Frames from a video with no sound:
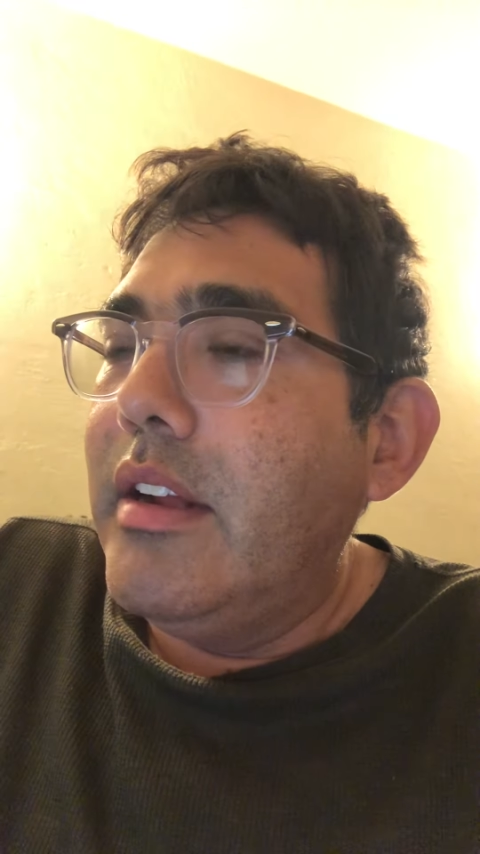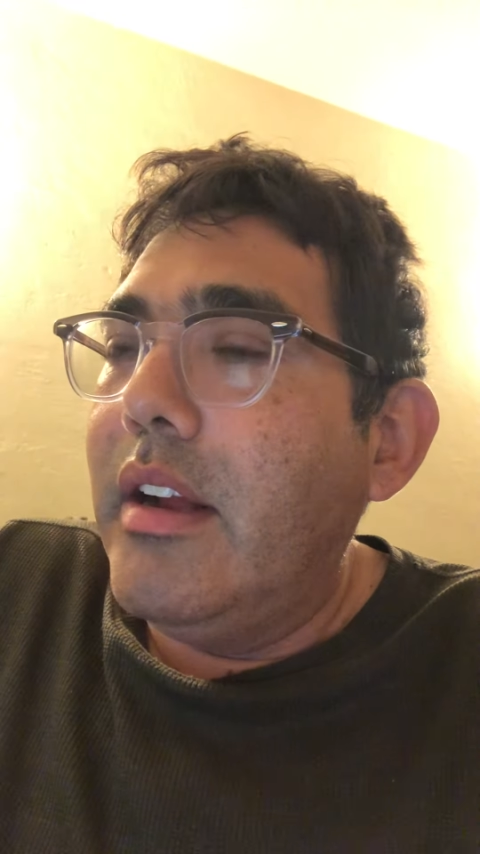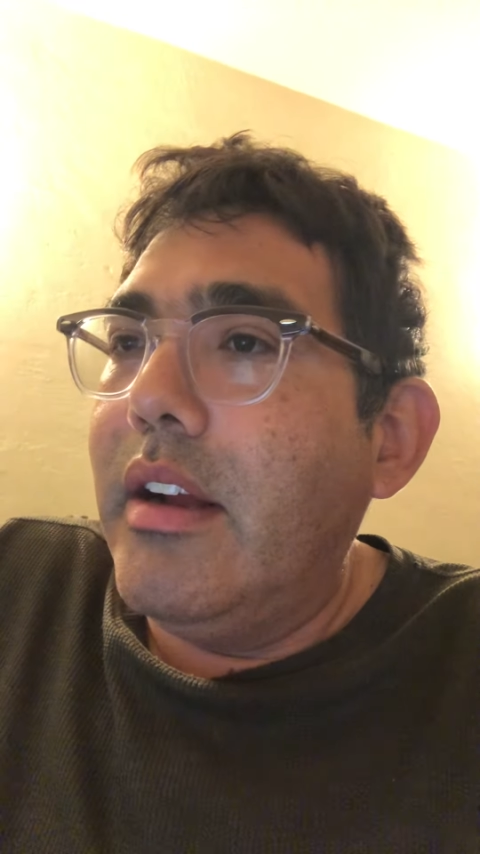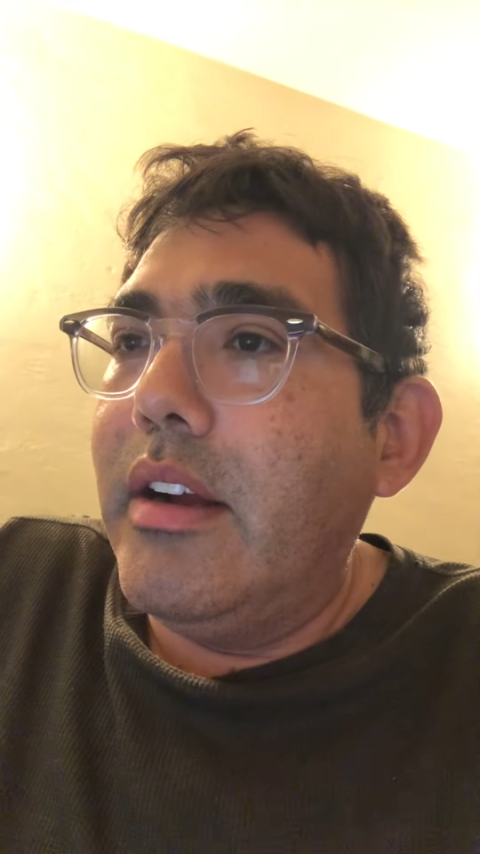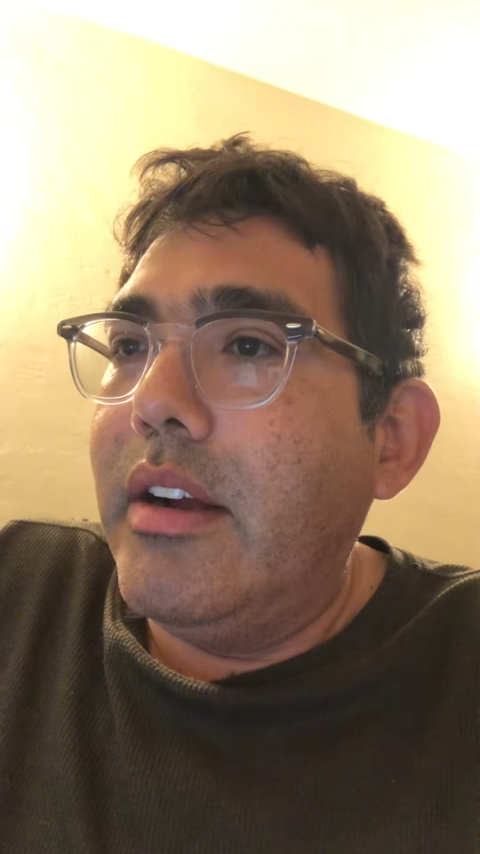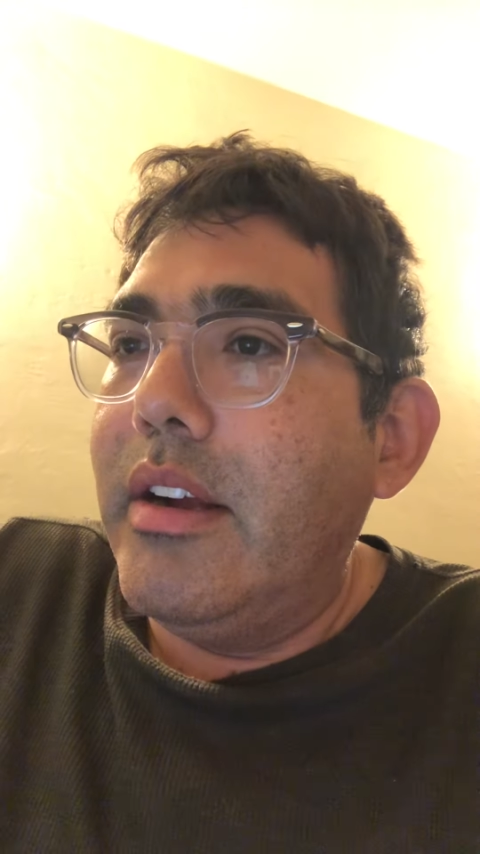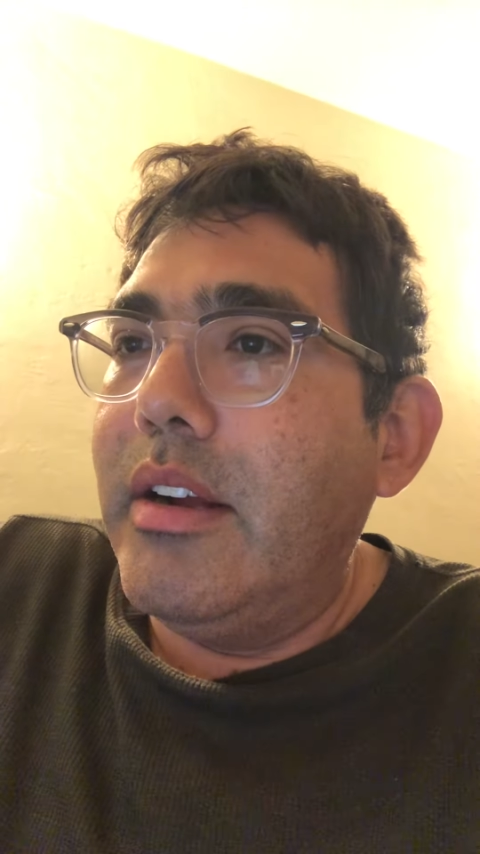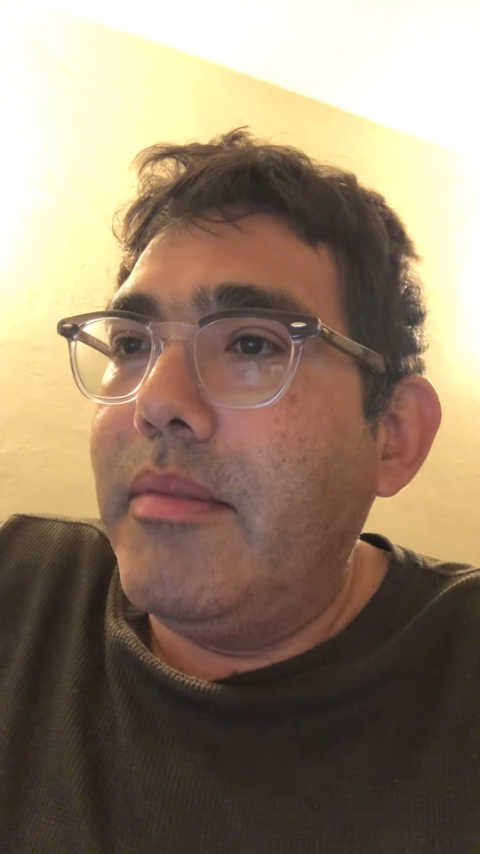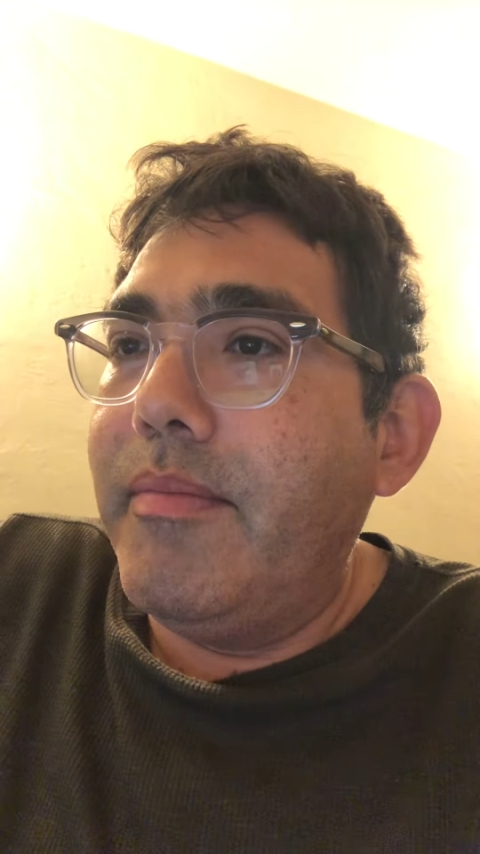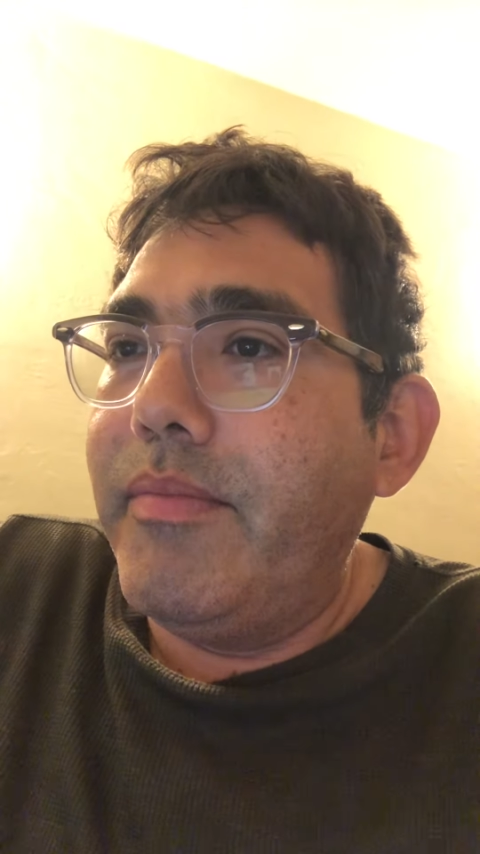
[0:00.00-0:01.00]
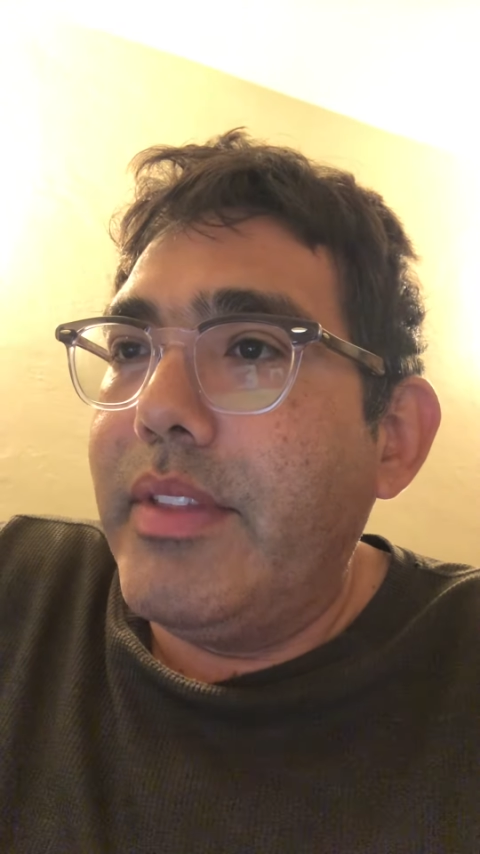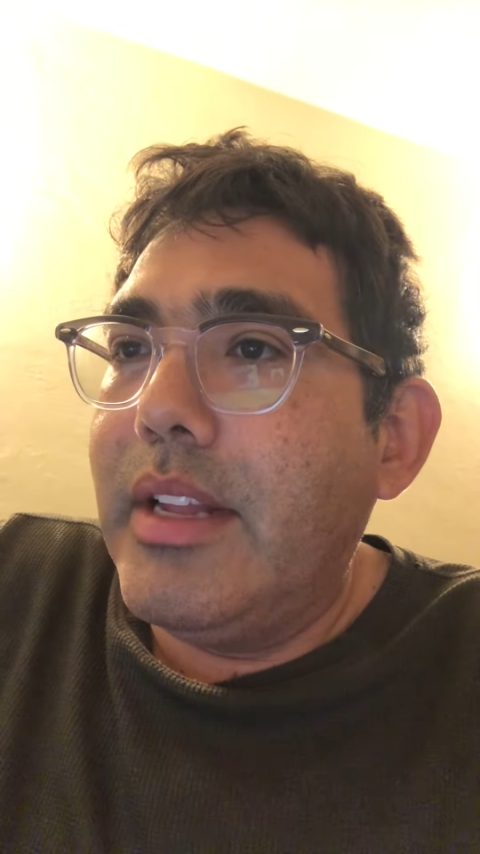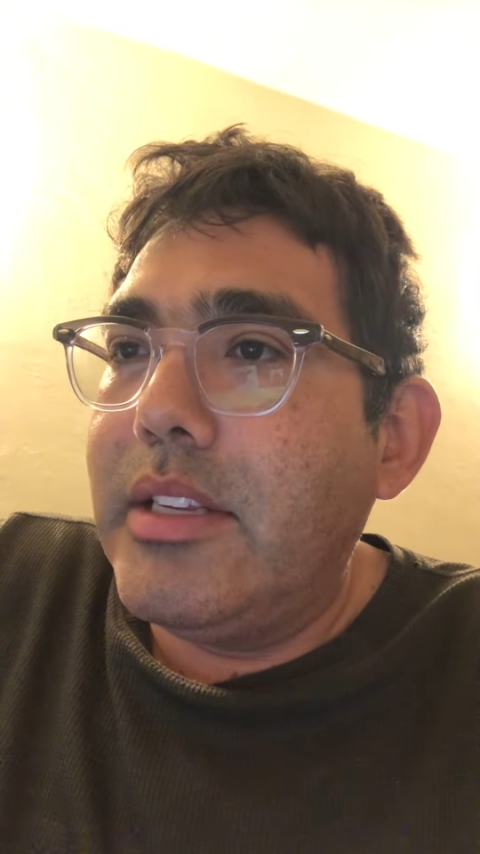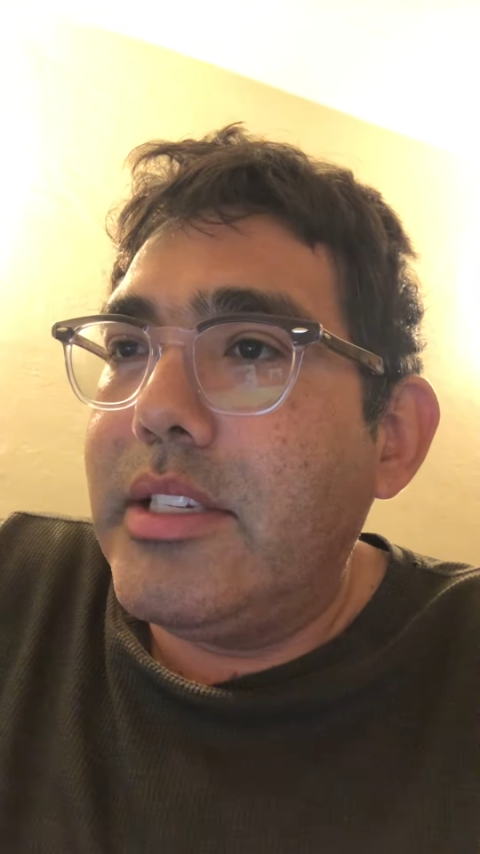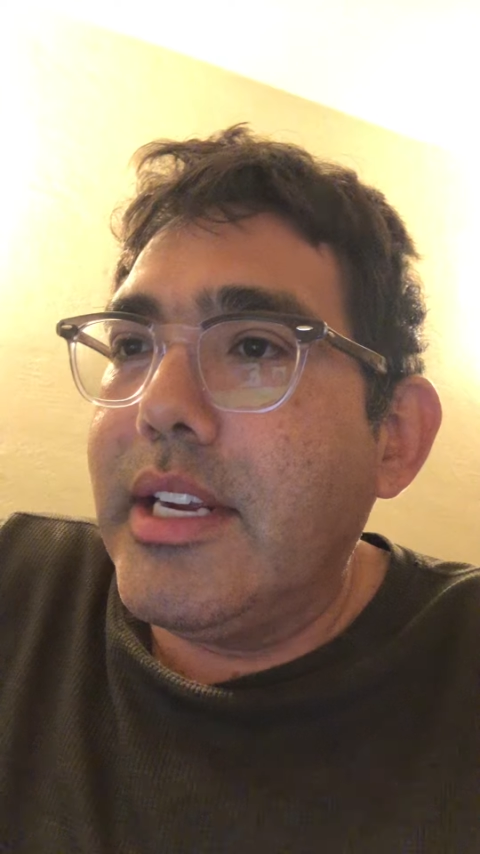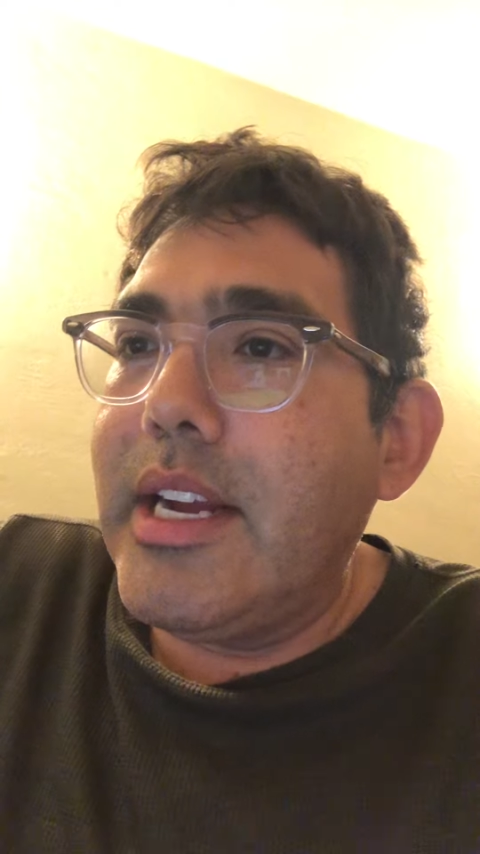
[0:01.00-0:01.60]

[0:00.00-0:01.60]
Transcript: Um, let's check